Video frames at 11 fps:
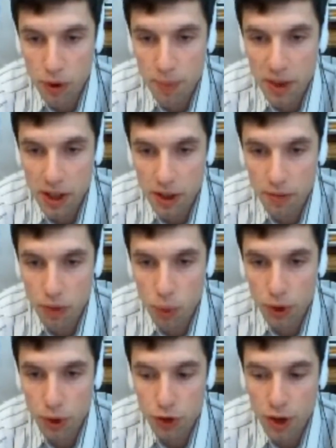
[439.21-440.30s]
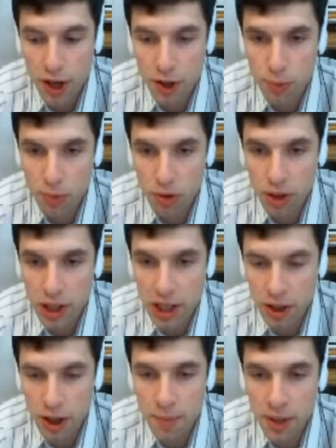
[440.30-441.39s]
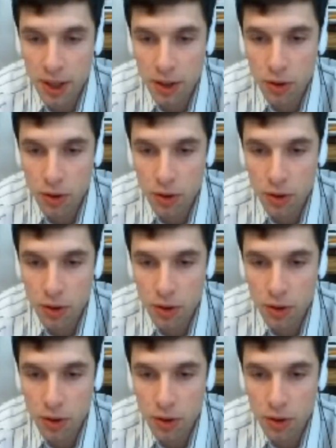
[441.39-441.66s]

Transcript: about the meaning of the word transmeridian.